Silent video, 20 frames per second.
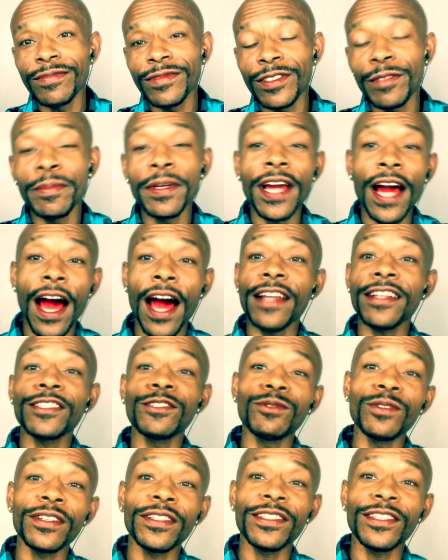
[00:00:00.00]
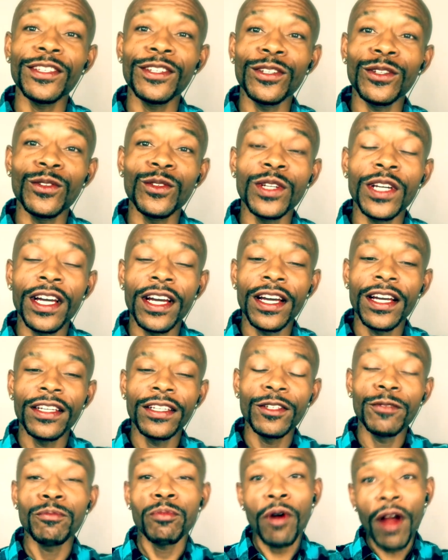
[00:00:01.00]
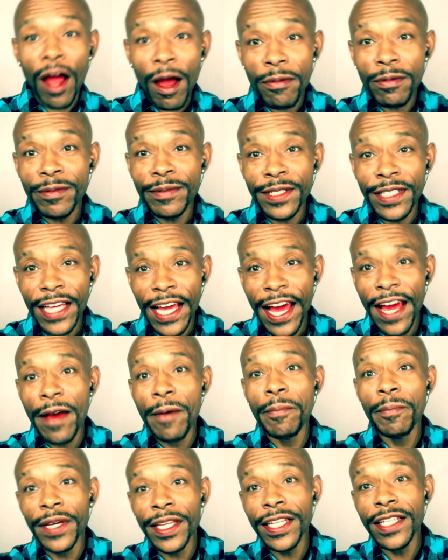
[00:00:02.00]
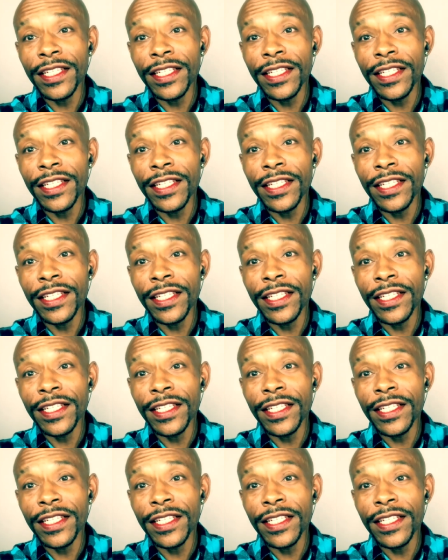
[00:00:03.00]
to be honest with you, you probably had many